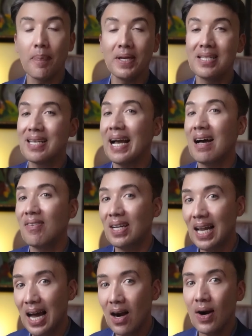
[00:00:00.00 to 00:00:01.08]
Companies like
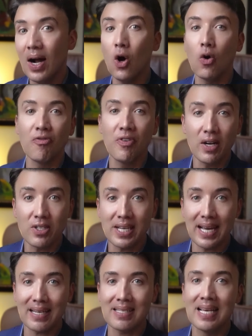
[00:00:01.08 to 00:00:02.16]
Avalara or
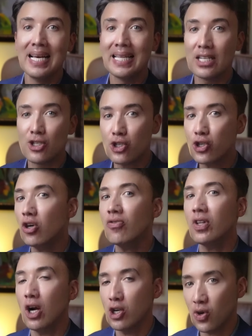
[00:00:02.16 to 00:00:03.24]
Vertex that serve
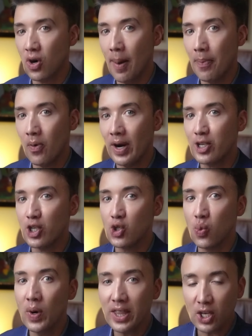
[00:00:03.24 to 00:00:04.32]
larger operations
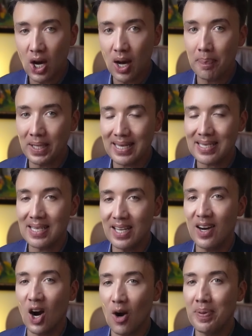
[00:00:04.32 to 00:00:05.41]
with complex
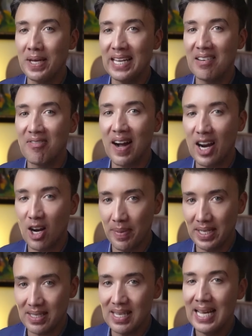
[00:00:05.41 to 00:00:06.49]
ERP
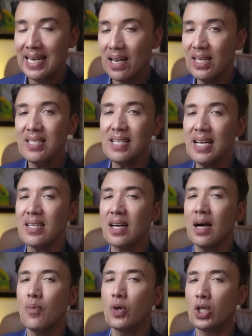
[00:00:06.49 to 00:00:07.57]
environments. Now, these tend to
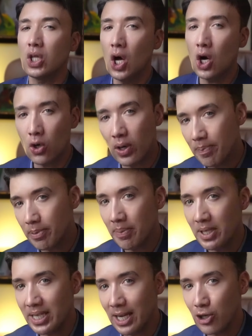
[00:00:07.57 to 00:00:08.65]
come with longer
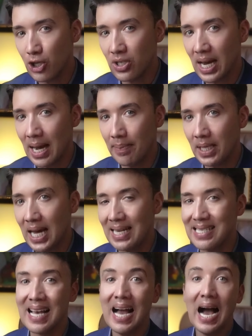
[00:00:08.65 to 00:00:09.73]
implementation
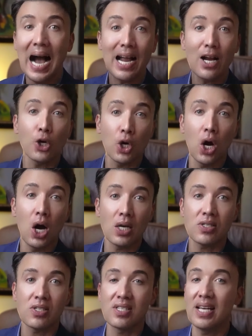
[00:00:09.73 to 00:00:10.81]
timelines, higher
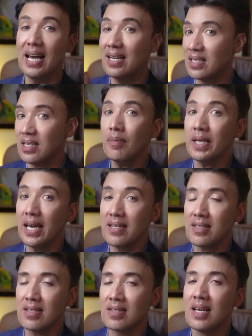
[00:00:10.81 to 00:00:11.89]
costs, and in some
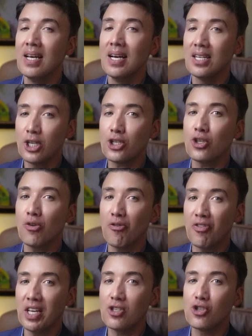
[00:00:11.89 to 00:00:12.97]
cases, additional
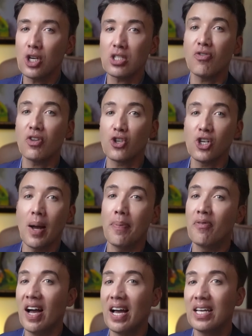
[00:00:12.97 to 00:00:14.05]
fees just for the
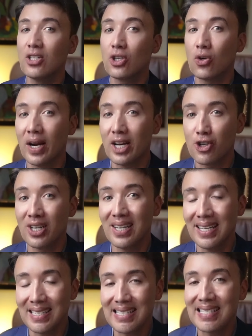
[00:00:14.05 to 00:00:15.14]
Shopify
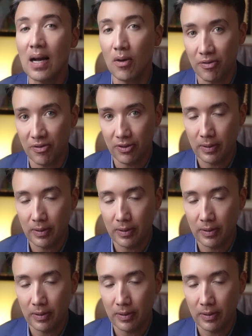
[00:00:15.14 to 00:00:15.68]
integration itself.